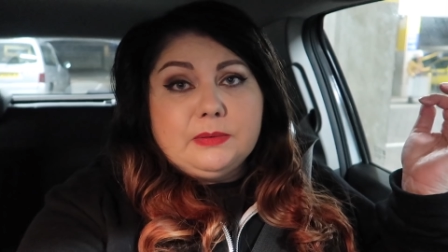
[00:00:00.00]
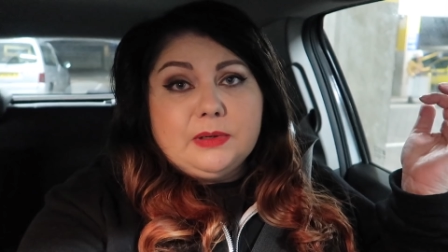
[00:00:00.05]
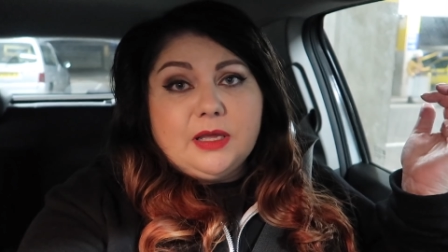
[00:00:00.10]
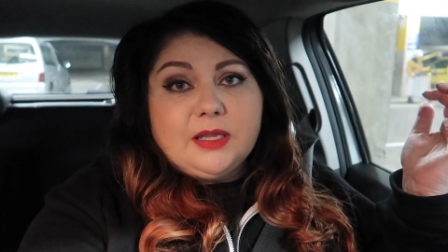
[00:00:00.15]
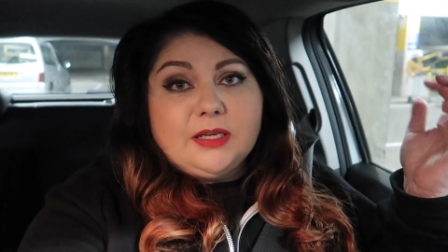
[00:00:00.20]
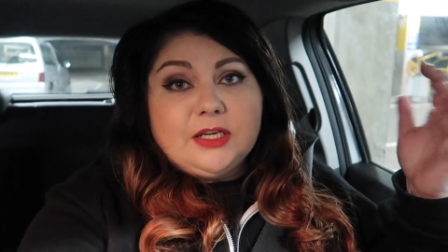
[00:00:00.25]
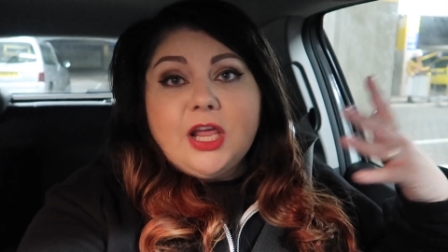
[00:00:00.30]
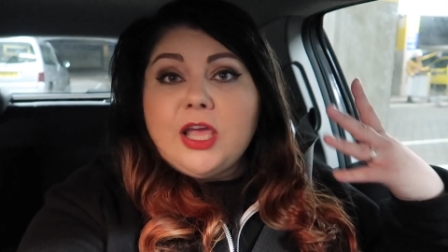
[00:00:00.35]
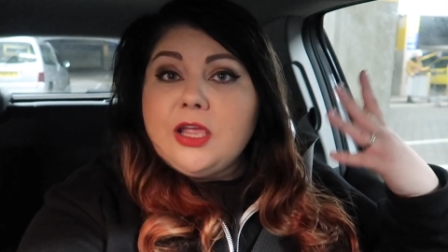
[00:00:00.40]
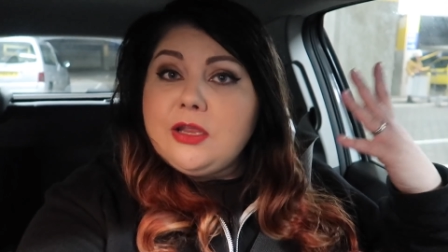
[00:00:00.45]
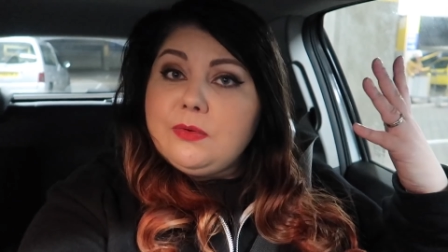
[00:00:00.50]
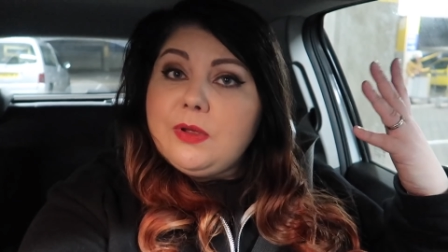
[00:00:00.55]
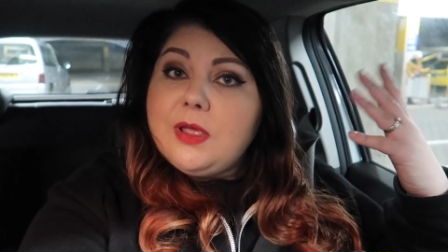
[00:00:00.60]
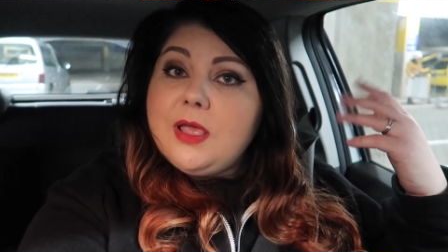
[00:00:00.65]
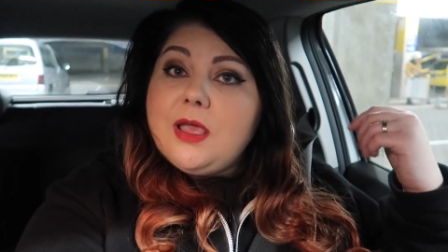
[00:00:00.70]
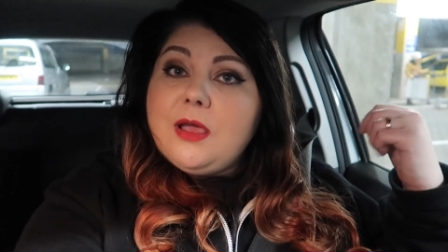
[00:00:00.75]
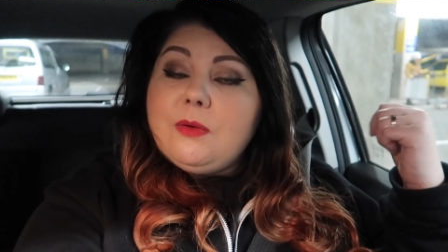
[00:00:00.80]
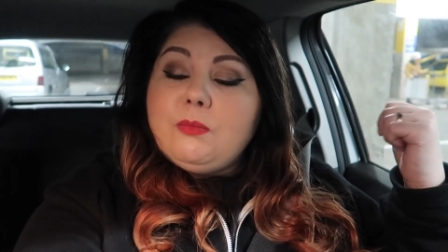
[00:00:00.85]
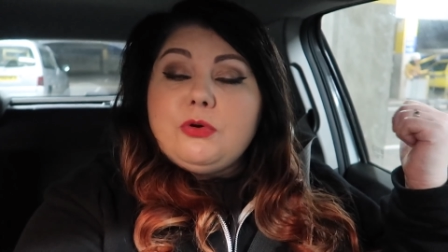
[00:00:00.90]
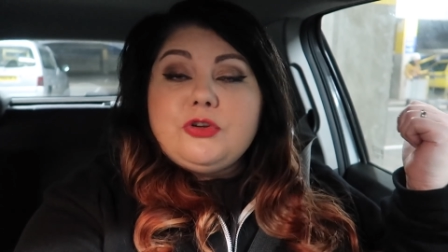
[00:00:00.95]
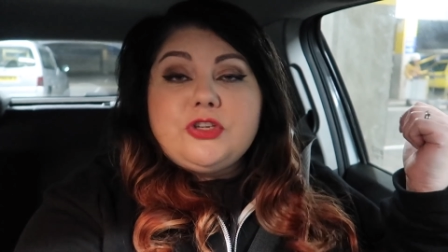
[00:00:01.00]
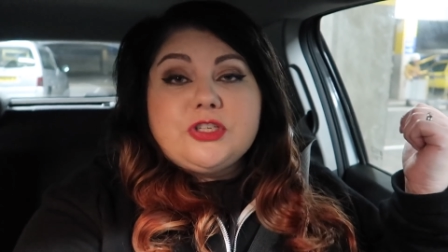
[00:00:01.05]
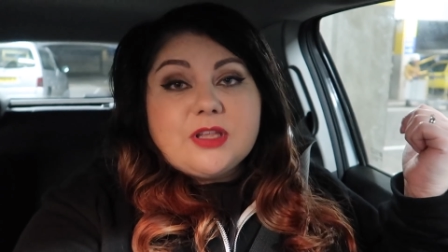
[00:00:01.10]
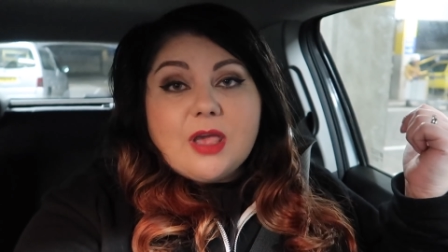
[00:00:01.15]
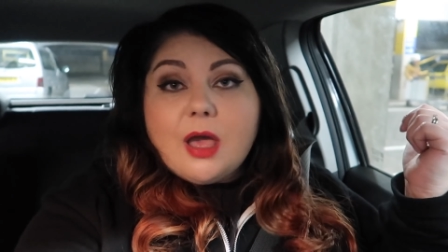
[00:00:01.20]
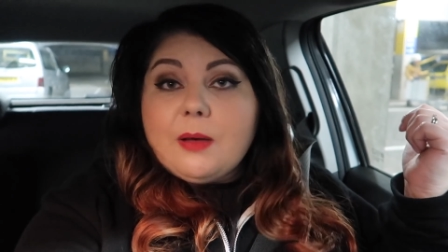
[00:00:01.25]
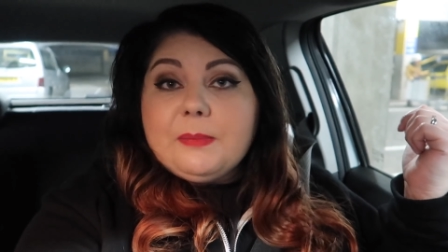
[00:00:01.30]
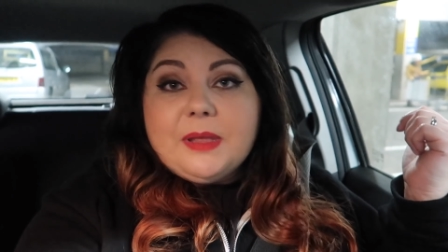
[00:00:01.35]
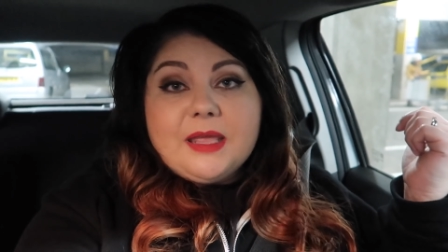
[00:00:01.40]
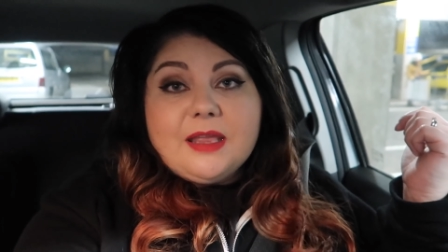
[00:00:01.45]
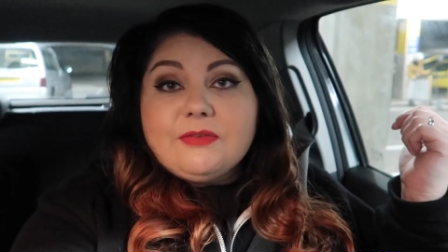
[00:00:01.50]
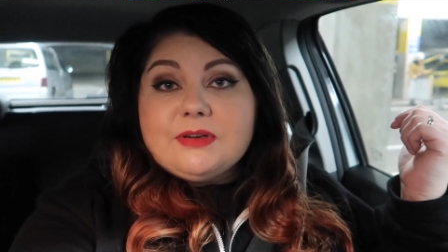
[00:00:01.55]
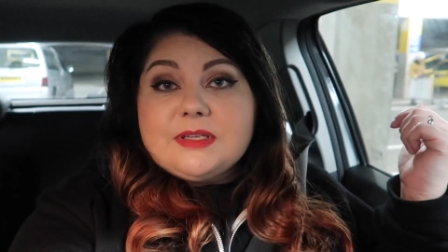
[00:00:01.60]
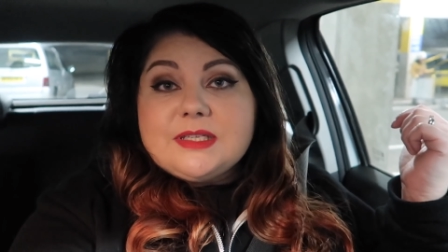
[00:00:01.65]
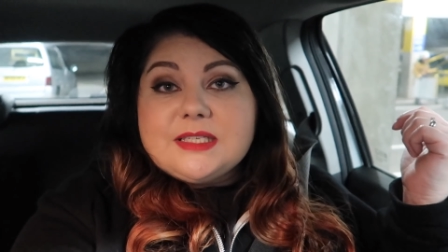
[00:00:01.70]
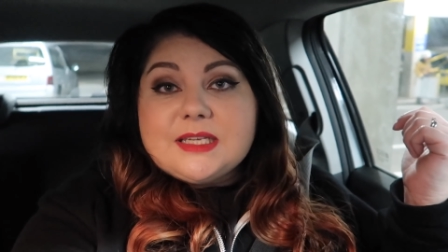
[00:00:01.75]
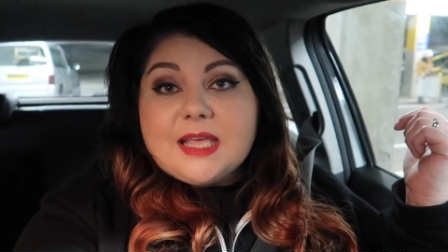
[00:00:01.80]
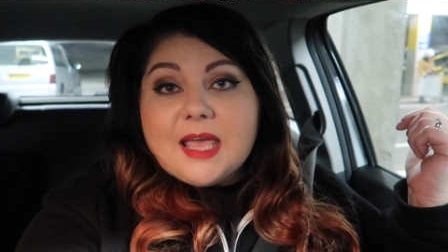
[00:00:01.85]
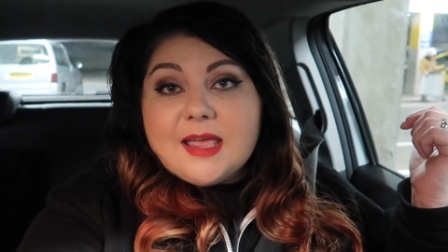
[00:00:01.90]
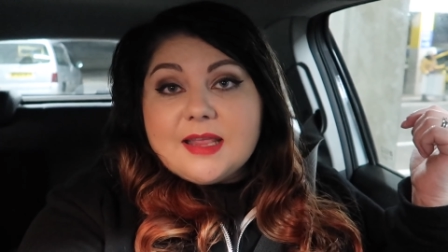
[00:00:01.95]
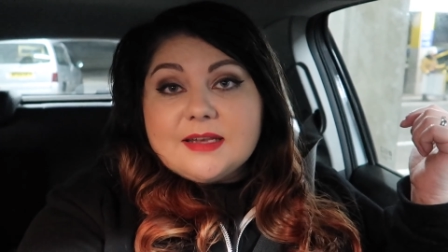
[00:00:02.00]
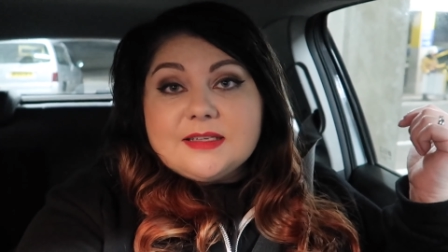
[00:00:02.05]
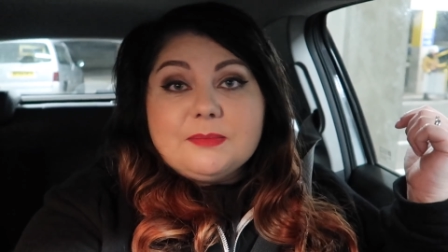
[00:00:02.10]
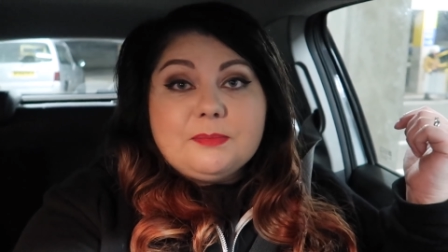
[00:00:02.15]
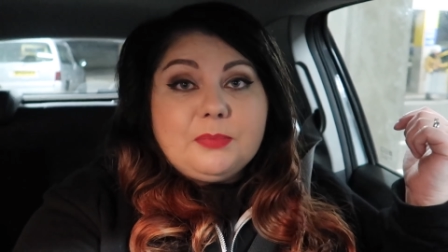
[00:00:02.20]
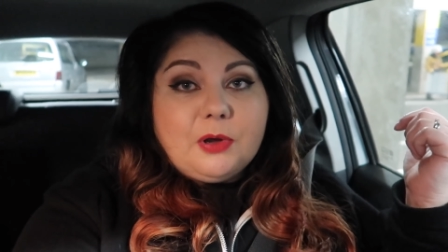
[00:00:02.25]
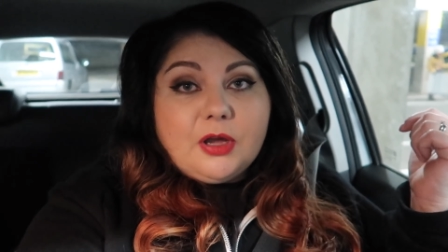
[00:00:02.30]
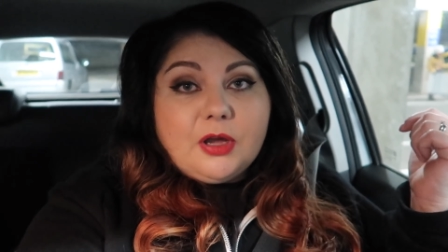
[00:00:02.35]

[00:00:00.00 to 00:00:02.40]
were like, no, we'll just come here instead and